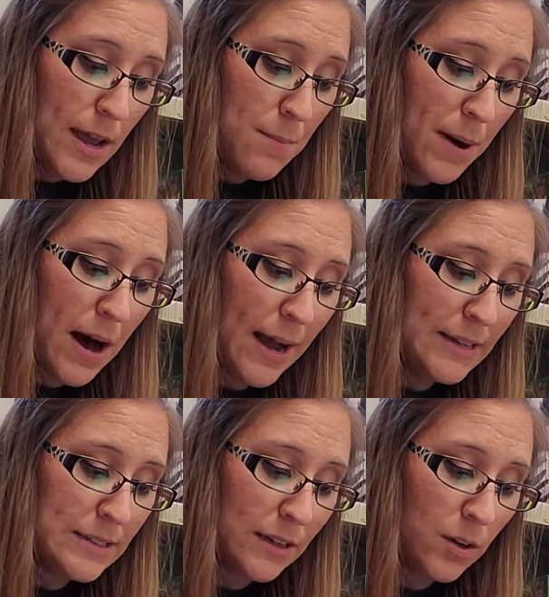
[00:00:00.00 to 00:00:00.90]
and
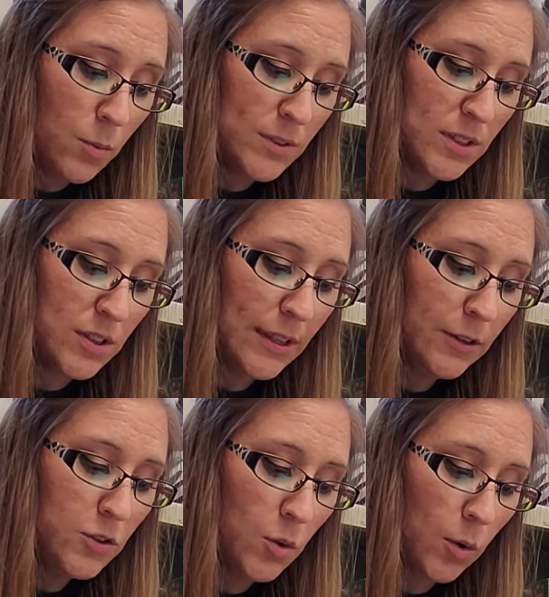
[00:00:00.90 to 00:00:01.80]
behind it was a
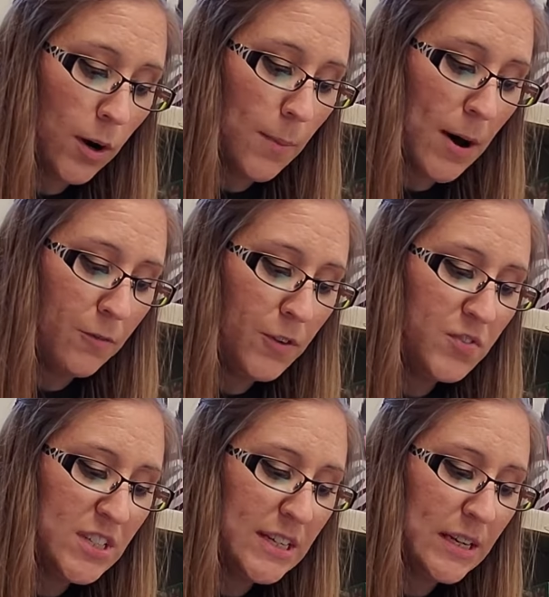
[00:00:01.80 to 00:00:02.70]
little door about
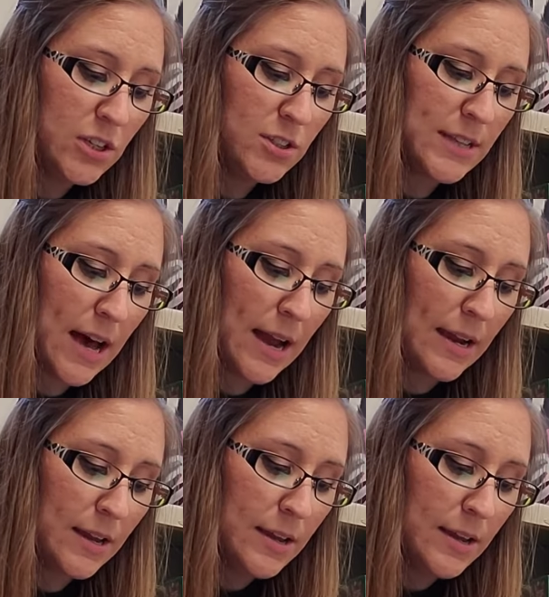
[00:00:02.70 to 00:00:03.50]
fifteen inches high.